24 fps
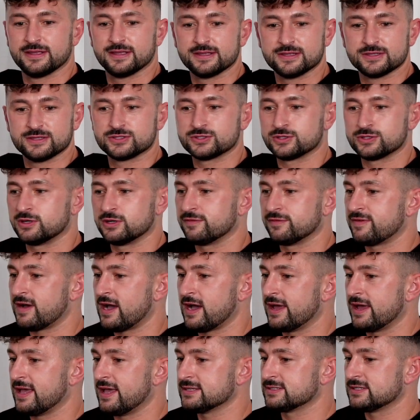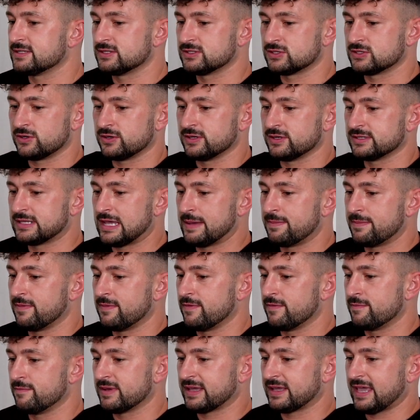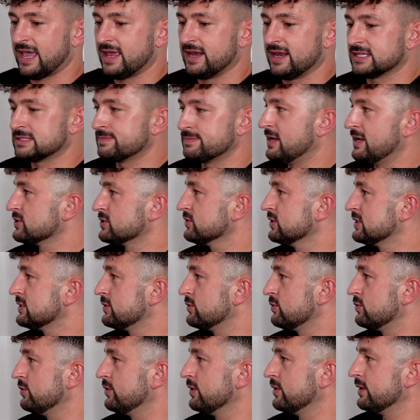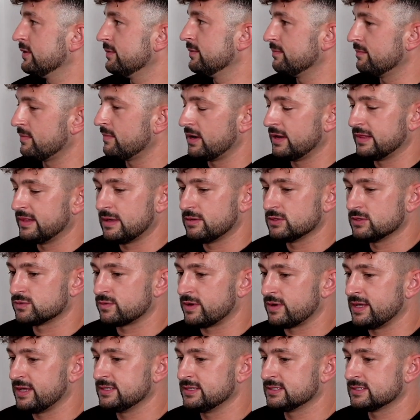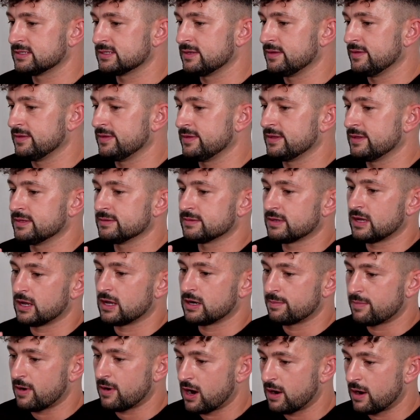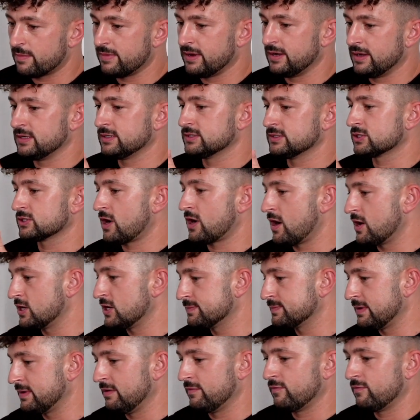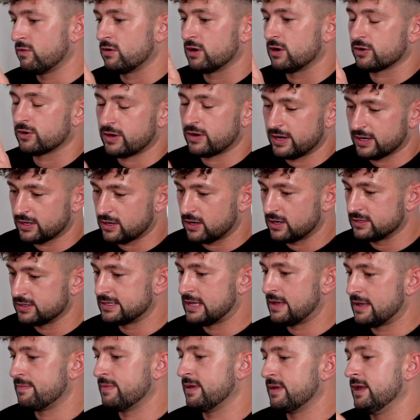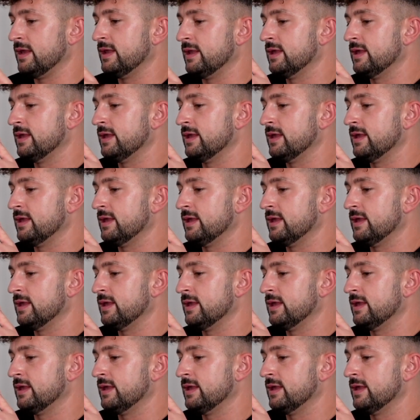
certified as a certain type of mechanic specialist through the money that was raised. He's got an apartment, his car is paid for, credit card debt paid,